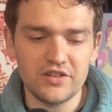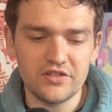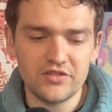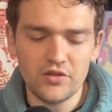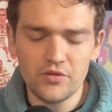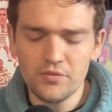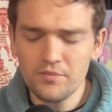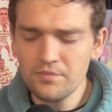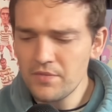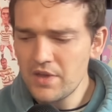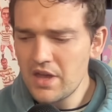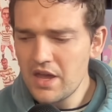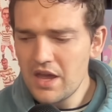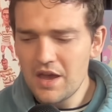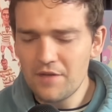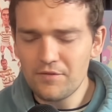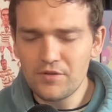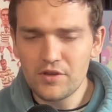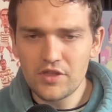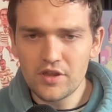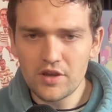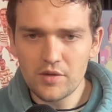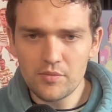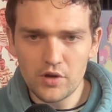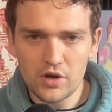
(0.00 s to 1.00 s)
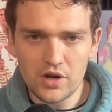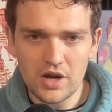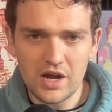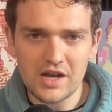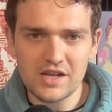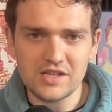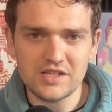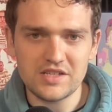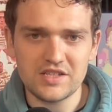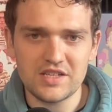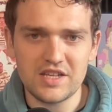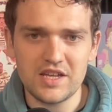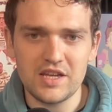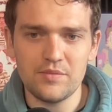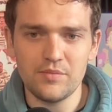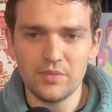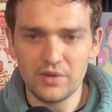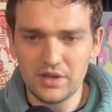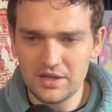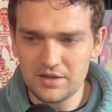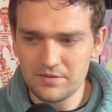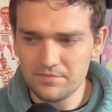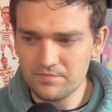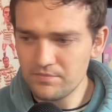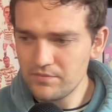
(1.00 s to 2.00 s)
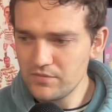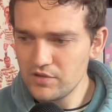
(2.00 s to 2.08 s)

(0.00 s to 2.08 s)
So if you think about Ange's game plan,